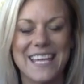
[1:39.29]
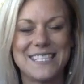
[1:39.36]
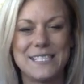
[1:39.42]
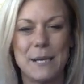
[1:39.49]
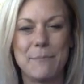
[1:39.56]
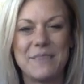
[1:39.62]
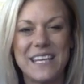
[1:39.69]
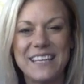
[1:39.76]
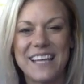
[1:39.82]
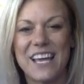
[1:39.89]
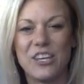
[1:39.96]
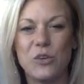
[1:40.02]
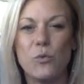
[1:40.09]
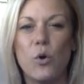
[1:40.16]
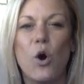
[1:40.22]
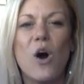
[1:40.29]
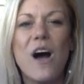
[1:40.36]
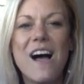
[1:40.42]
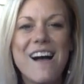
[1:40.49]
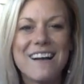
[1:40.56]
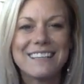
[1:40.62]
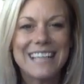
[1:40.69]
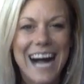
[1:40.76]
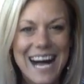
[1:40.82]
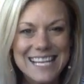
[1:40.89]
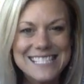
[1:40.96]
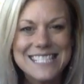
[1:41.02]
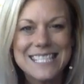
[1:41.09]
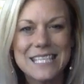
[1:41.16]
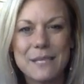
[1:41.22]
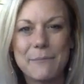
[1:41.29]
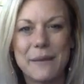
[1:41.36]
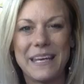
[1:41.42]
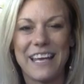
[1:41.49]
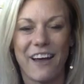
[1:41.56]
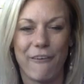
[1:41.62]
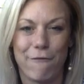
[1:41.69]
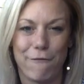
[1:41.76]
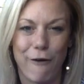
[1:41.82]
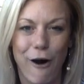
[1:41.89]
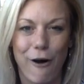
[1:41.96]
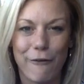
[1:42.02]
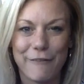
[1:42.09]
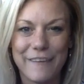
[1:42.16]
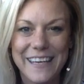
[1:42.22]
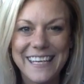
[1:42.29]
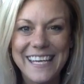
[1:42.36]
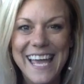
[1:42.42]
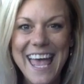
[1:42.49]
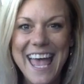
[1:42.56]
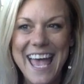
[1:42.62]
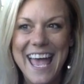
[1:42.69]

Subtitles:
It's something that you will constantly be evolving